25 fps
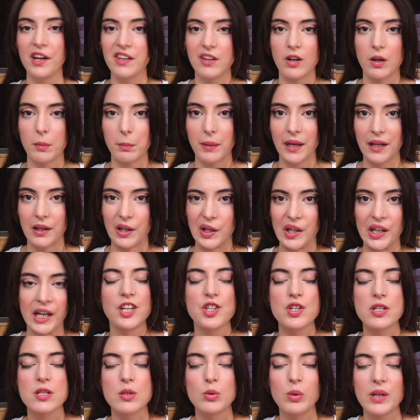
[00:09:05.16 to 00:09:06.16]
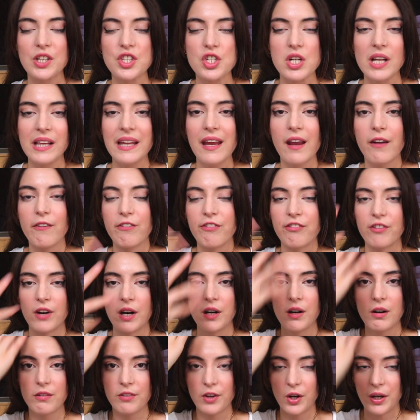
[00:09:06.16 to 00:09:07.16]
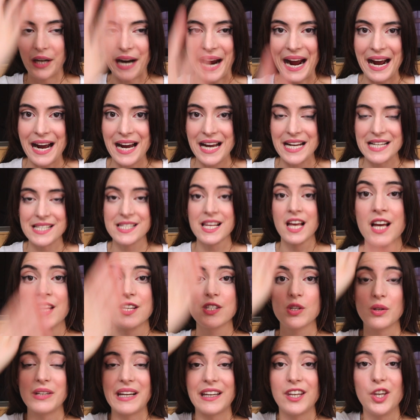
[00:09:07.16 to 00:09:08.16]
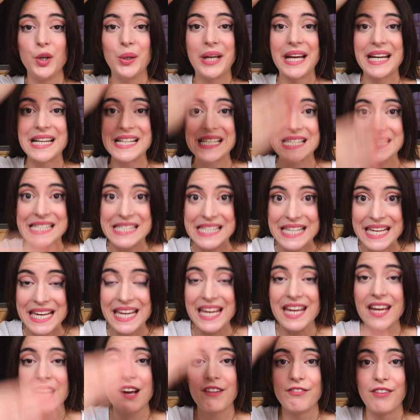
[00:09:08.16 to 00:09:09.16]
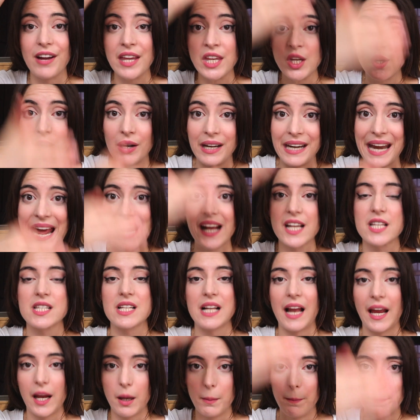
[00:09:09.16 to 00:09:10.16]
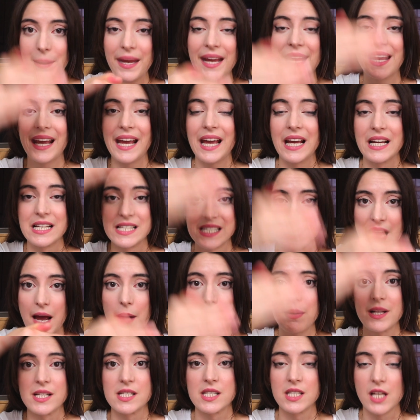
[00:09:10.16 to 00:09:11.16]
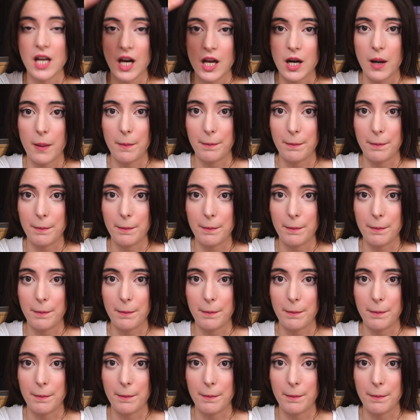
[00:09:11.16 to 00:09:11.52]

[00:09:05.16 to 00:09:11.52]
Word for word: on your mirror. Just literally in front of your eyes so that you can see when your next like big exam is gonna